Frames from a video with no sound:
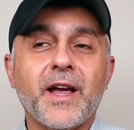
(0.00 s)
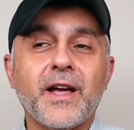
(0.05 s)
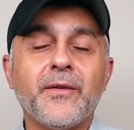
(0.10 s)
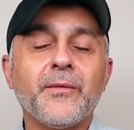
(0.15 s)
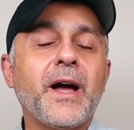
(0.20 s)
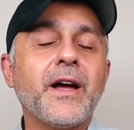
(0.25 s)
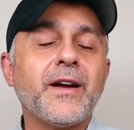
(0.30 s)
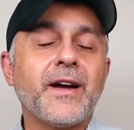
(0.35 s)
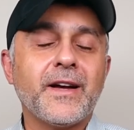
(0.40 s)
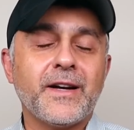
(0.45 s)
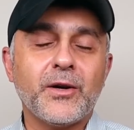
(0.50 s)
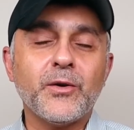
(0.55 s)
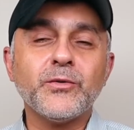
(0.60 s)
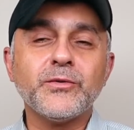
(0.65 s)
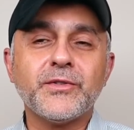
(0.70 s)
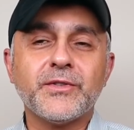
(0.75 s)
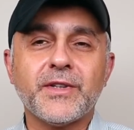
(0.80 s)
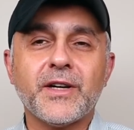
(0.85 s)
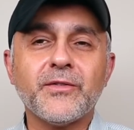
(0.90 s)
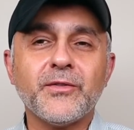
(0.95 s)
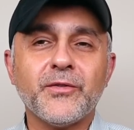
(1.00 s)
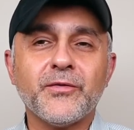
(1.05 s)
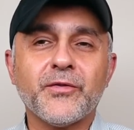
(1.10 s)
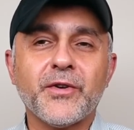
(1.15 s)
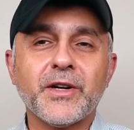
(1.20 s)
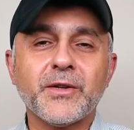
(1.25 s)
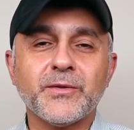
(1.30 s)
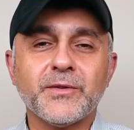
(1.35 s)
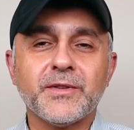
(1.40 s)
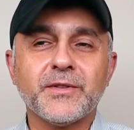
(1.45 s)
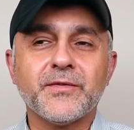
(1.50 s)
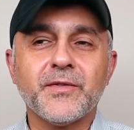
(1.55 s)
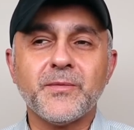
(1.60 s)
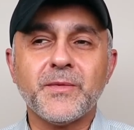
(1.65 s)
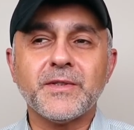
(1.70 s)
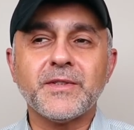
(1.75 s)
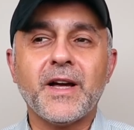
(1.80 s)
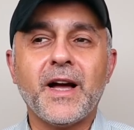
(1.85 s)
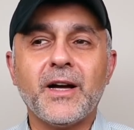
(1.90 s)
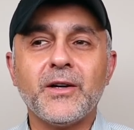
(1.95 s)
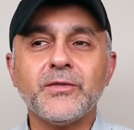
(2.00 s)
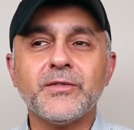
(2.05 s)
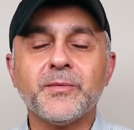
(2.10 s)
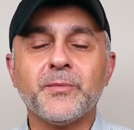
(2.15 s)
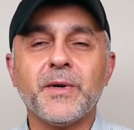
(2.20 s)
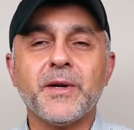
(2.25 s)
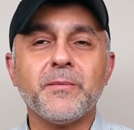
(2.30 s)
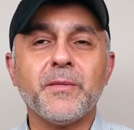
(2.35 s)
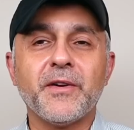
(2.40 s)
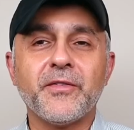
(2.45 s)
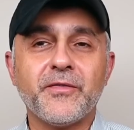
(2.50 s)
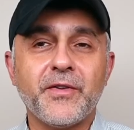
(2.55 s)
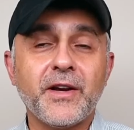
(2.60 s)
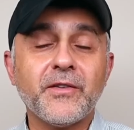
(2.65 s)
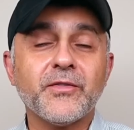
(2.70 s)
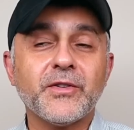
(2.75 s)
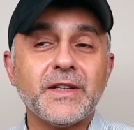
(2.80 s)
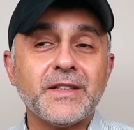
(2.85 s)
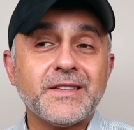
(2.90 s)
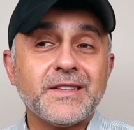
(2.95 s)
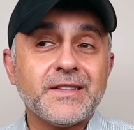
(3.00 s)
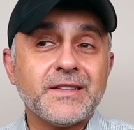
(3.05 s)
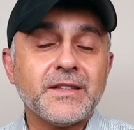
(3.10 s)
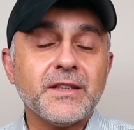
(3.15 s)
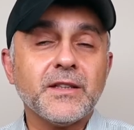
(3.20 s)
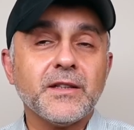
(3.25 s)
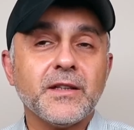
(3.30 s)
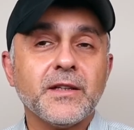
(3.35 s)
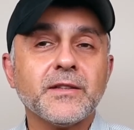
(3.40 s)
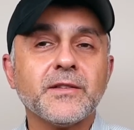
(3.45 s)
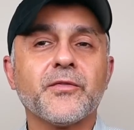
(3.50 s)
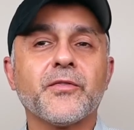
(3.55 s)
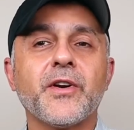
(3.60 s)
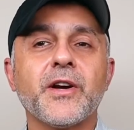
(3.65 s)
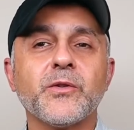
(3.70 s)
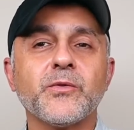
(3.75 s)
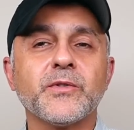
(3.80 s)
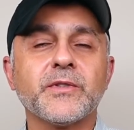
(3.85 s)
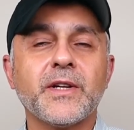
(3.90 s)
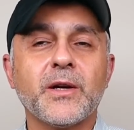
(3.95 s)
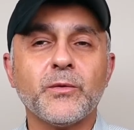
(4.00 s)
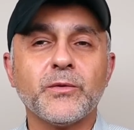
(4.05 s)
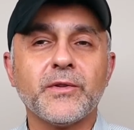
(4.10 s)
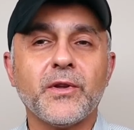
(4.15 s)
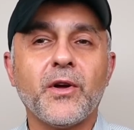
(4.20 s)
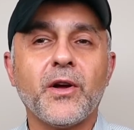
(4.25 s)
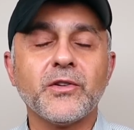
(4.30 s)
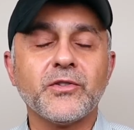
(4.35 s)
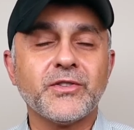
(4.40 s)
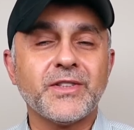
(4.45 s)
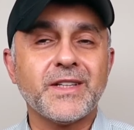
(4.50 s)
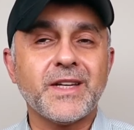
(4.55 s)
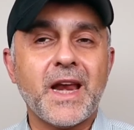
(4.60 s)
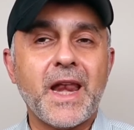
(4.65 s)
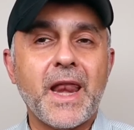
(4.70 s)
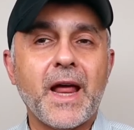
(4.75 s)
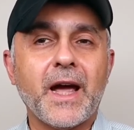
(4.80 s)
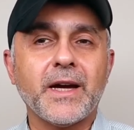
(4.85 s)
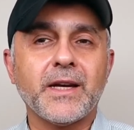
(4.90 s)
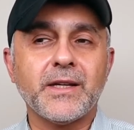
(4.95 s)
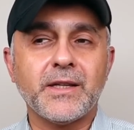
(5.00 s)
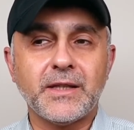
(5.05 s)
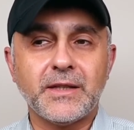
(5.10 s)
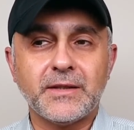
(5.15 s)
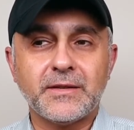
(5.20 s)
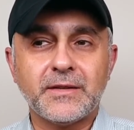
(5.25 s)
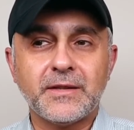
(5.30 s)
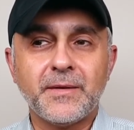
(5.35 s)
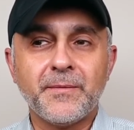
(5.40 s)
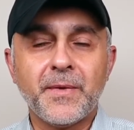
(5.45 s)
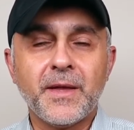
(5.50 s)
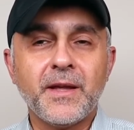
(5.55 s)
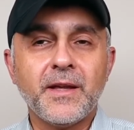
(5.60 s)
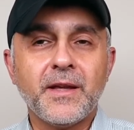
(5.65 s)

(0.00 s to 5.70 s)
I own several fragrances from this house, but my favorite still is a fragrance that was launched in the 90s,